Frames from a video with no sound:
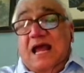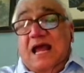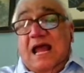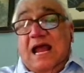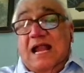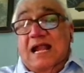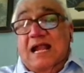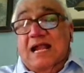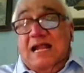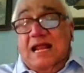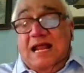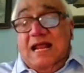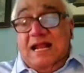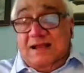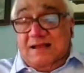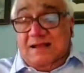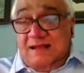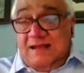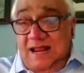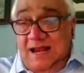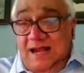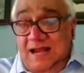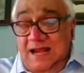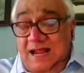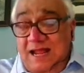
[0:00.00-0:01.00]
and then
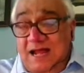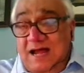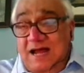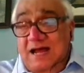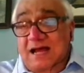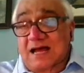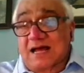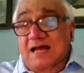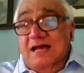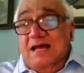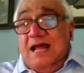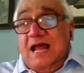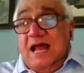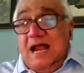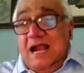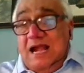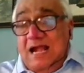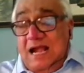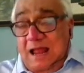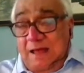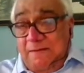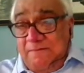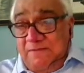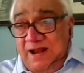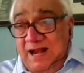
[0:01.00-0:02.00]
Syria
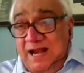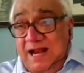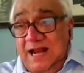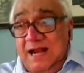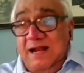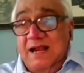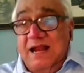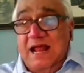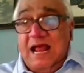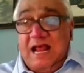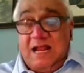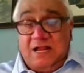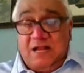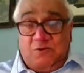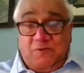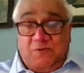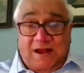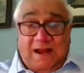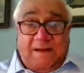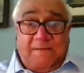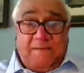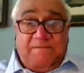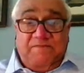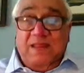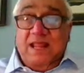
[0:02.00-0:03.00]
and Lebanon as well.